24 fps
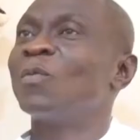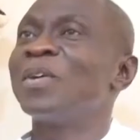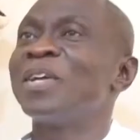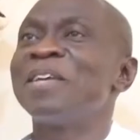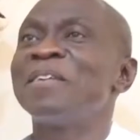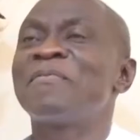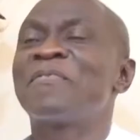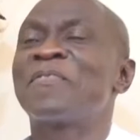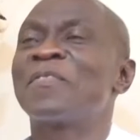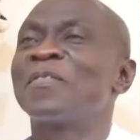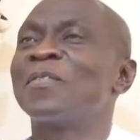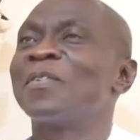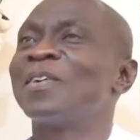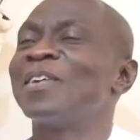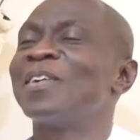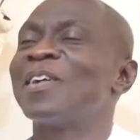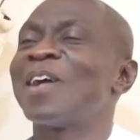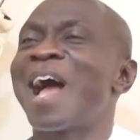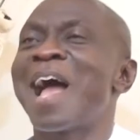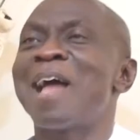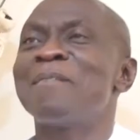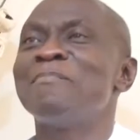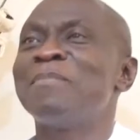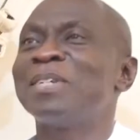With
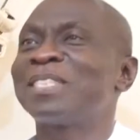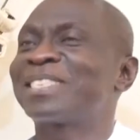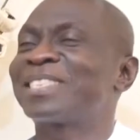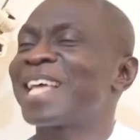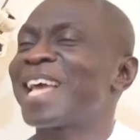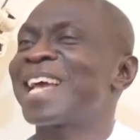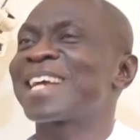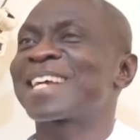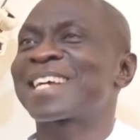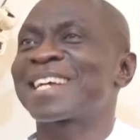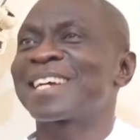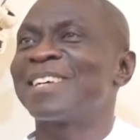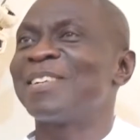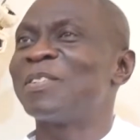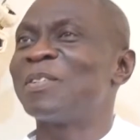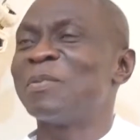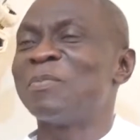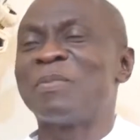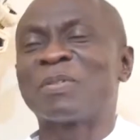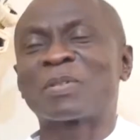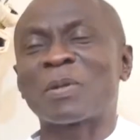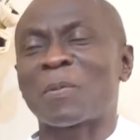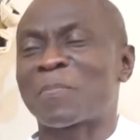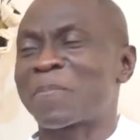Ibistek, you'll
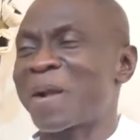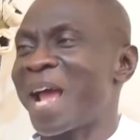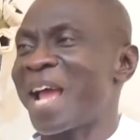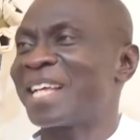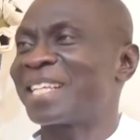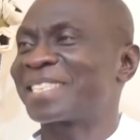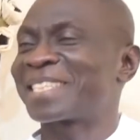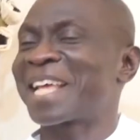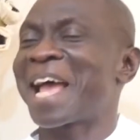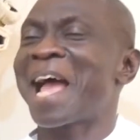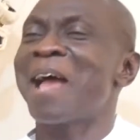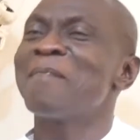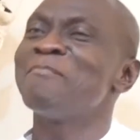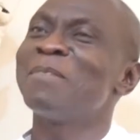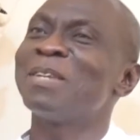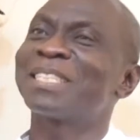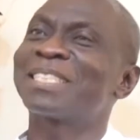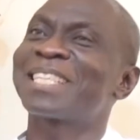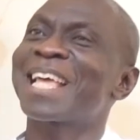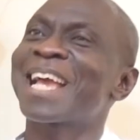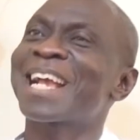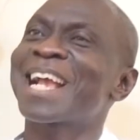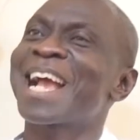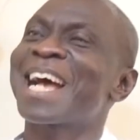be surprised.
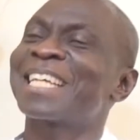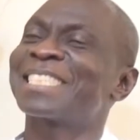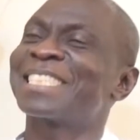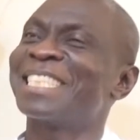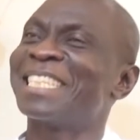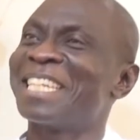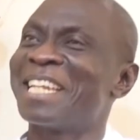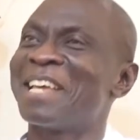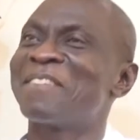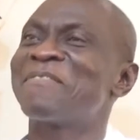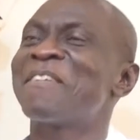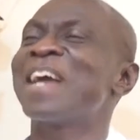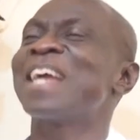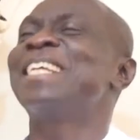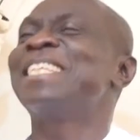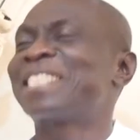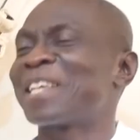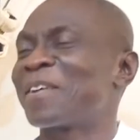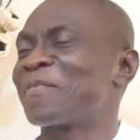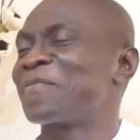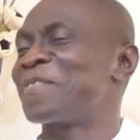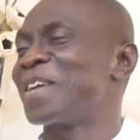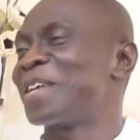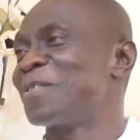Ibistek has never
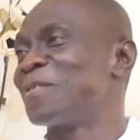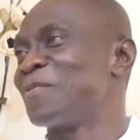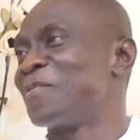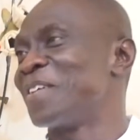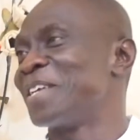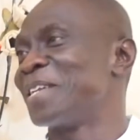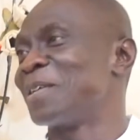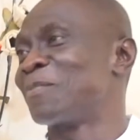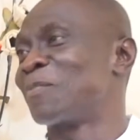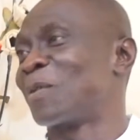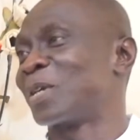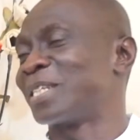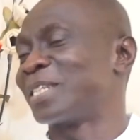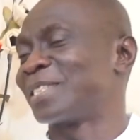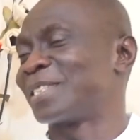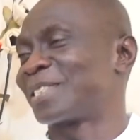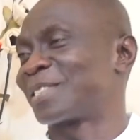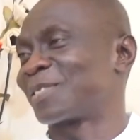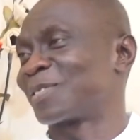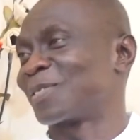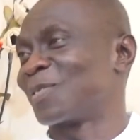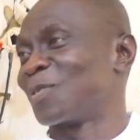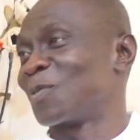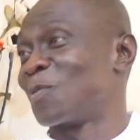interfered with
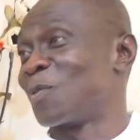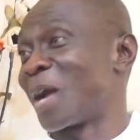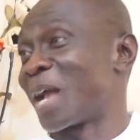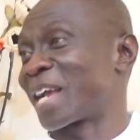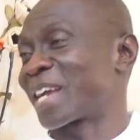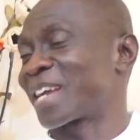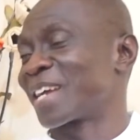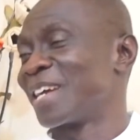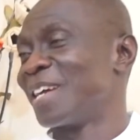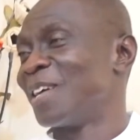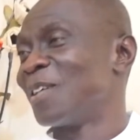anybody's work